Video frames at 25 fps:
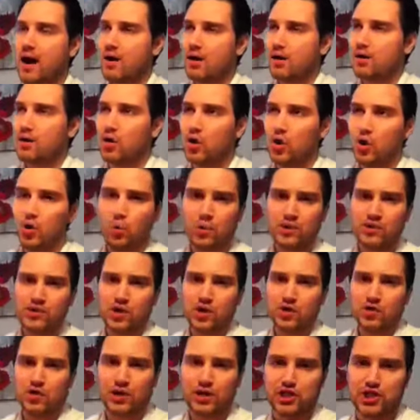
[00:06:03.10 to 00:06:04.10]
uncle was a
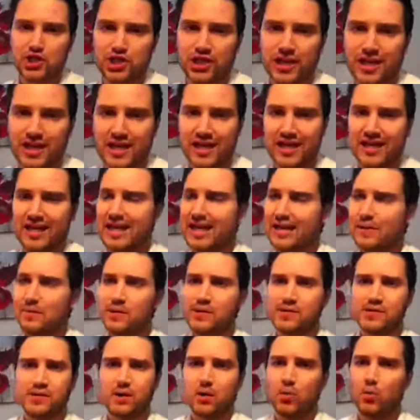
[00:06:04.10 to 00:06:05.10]
Christian and he
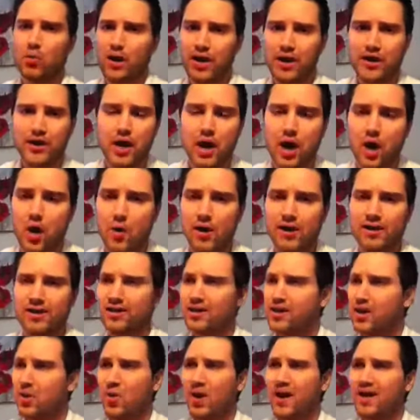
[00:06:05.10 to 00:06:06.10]
was a weirdo, and
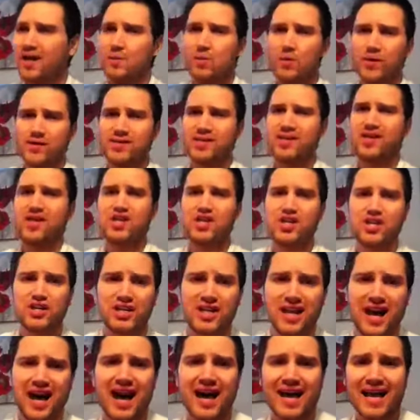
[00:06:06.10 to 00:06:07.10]
you know what, he wasn't a good
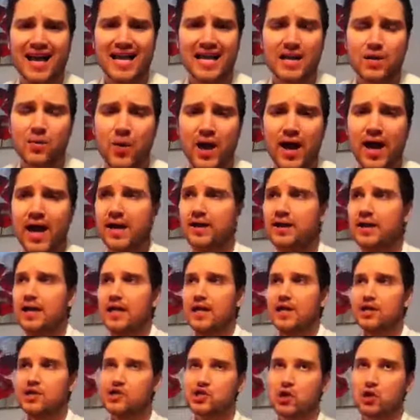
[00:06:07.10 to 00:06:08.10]
guy anyway.
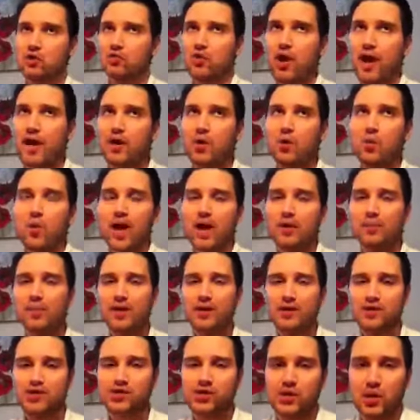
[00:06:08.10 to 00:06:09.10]
So right away
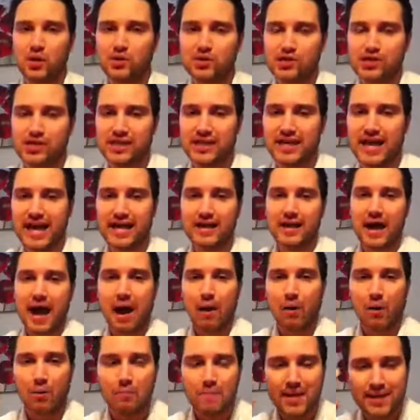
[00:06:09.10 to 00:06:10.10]
we associate
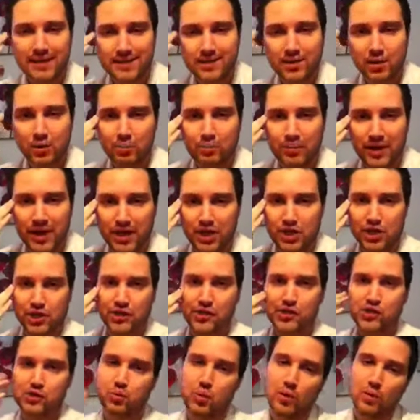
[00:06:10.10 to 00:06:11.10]
our mental
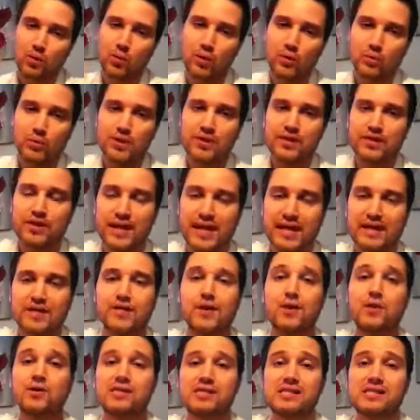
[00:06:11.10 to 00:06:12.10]
pictures with what we think
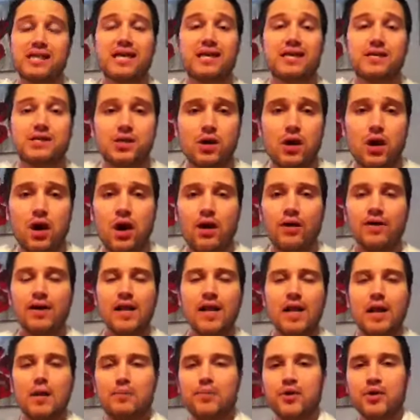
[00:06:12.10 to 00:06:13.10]
those things are.
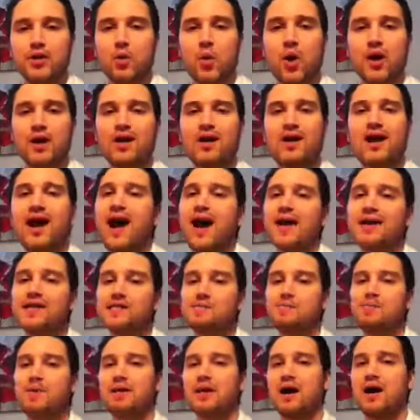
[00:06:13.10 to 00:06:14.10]
But you know what, God
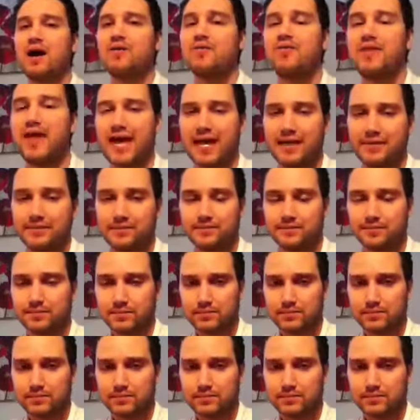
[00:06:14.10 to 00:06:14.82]
is beyond that.